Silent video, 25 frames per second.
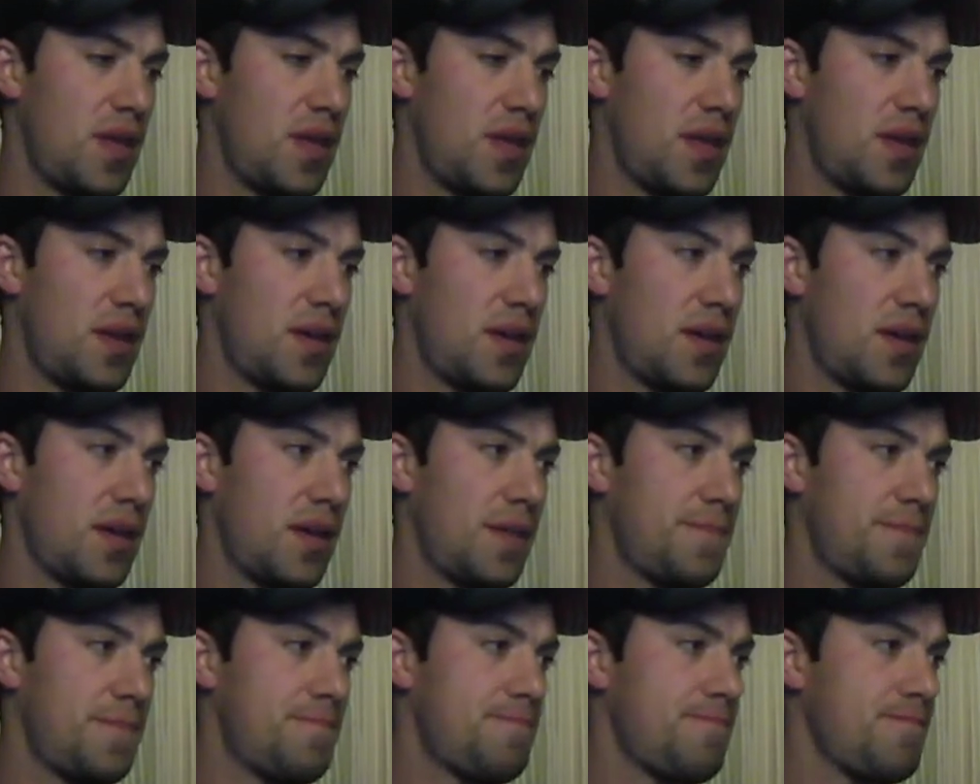and
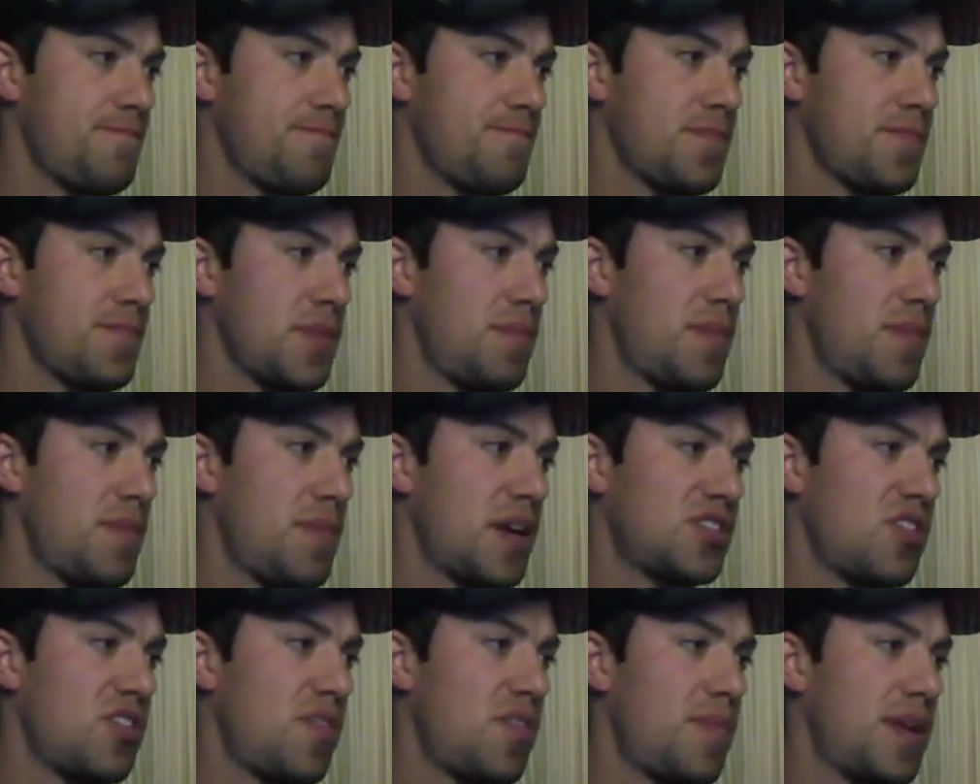make
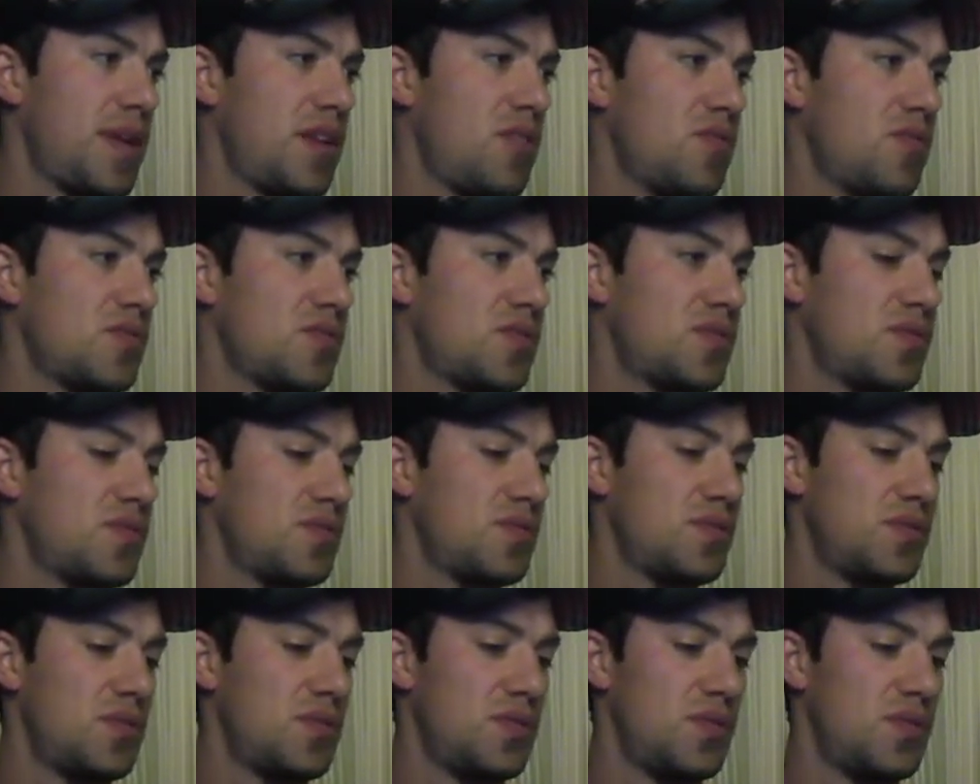sure everybody knows
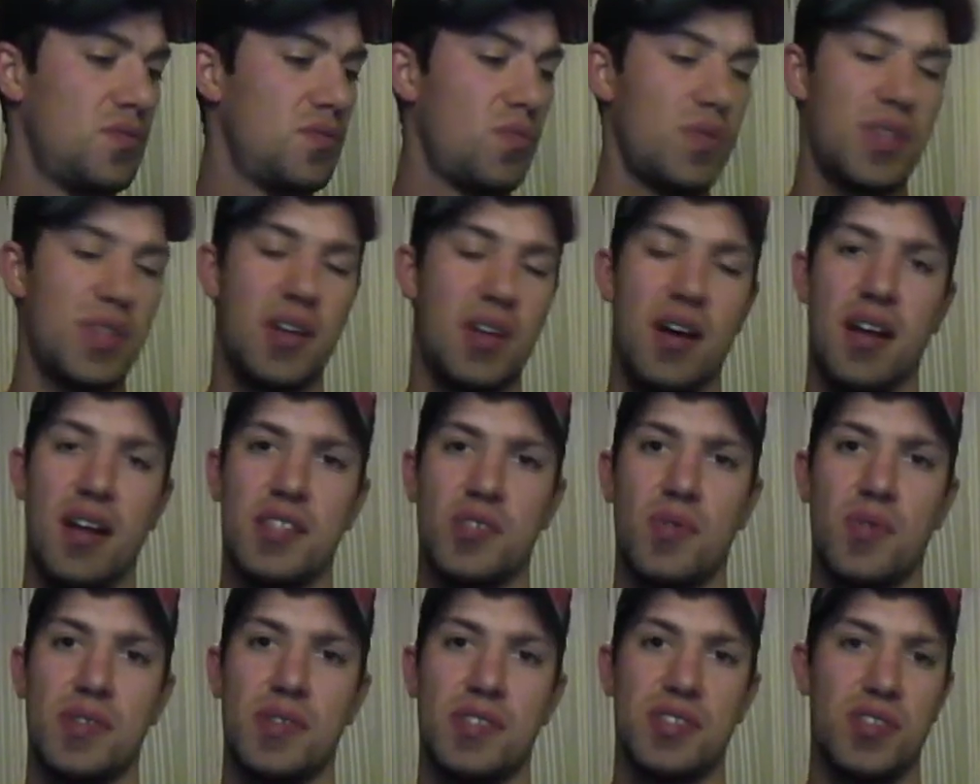what the
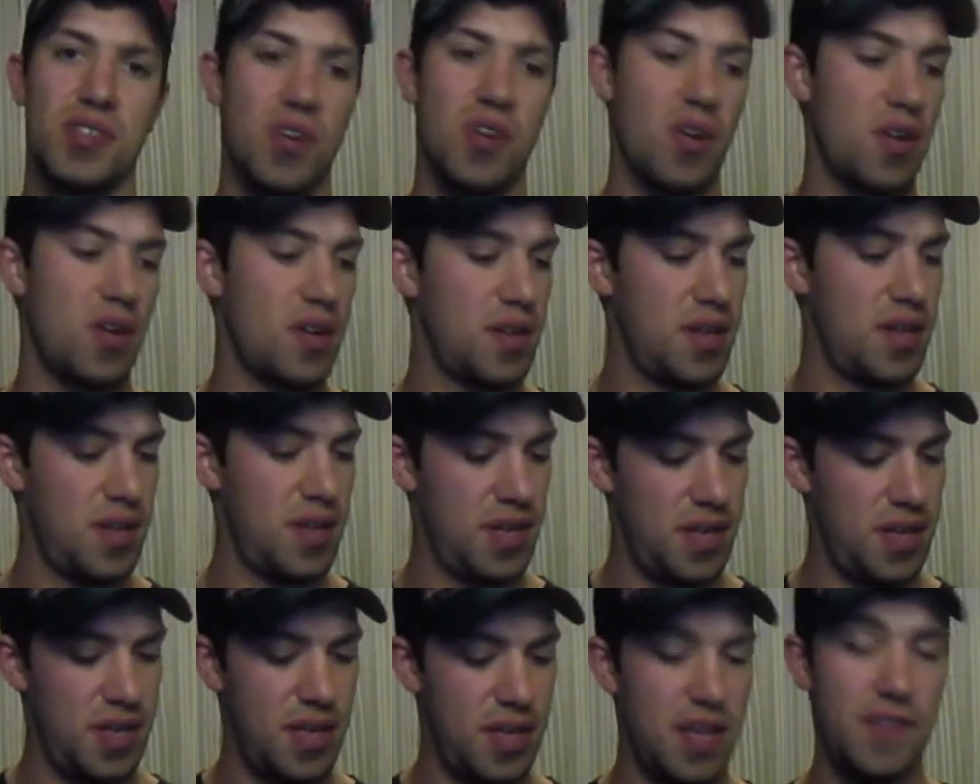consequences are
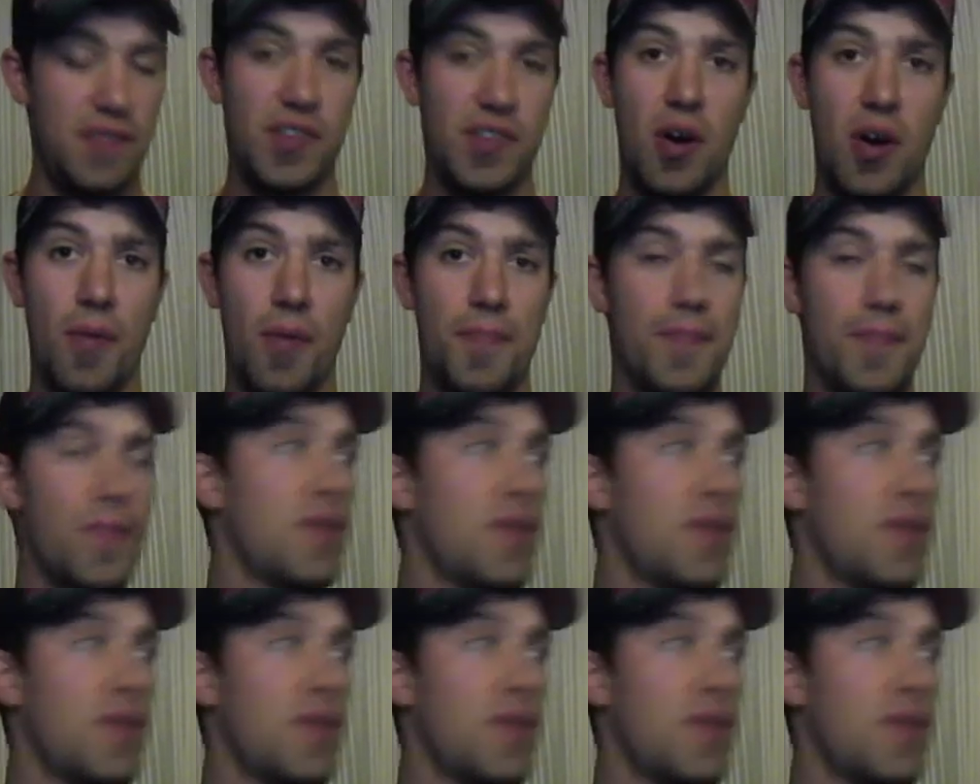if you don't.